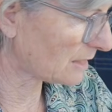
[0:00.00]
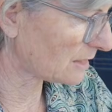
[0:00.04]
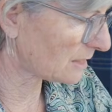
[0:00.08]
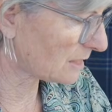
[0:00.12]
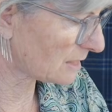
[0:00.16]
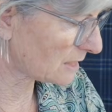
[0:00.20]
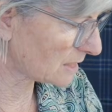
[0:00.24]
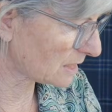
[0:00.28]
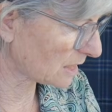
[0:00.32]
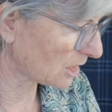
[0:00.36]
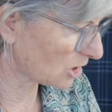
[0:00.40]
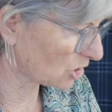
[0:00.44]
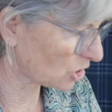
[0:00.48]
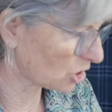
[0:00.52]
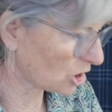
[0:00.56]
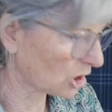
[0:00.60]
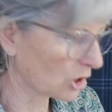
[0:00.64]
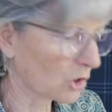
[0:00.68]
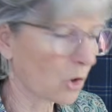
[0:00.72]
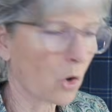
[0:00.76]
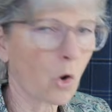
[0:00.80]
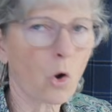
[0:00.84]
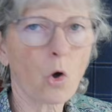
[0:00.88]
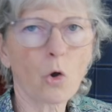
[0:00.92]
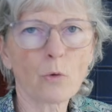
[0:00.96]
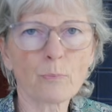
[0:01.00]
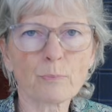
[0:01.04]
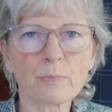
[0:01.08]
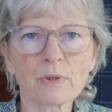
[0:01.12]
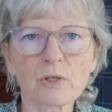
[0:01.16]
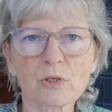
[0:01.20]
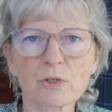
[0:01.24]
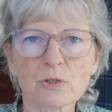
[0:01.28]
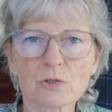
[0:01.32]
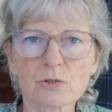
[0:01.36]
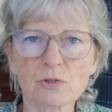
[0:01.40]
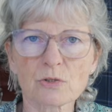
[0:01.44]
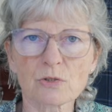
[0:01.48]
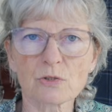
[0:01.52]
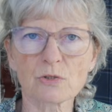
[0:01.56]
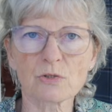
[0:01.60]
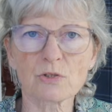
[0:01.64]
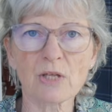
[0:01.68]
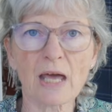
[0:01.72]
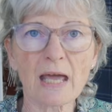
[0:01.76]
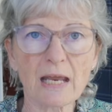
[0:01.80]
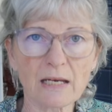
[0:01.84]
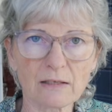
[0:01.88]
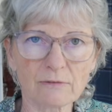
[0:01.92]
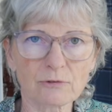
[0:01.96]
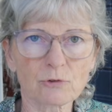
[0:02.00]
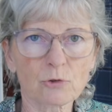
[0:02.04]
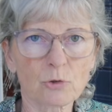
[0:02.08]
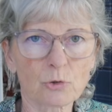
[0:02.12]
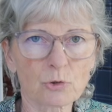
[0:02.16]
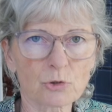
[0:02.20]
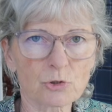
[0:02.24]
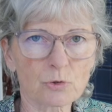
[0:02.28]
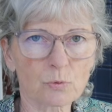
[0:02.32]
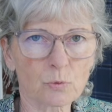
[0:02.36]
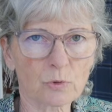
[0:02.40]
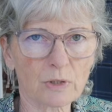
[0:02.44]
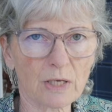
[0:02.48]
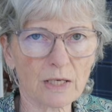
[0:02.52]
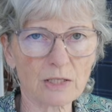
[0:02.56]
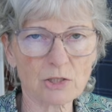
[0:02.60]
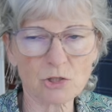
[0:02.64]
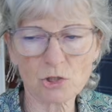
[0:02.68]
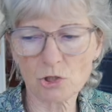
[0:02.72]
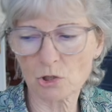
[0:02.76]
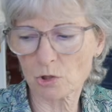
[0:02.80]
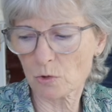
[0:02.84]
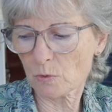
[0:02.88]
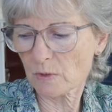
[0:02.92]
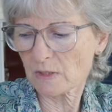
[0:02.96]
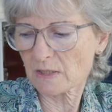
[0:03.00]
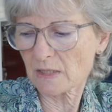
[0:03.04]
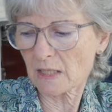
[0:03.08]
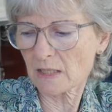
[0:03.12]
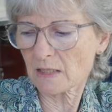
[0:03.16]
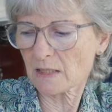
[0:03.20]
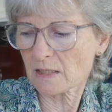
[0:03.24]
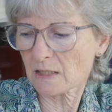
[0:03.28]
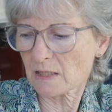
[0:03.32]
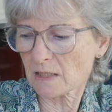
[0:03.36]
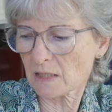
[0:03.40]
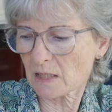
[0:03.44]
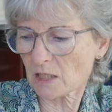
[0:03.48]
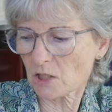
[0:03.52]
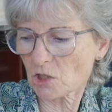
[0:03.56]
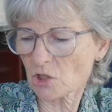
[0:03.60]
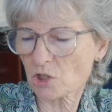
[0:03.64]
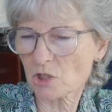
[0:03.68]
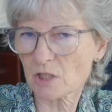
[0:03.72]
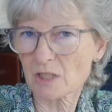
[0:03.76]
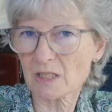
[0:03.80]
stitch it on, because then of course what I do is I stitch the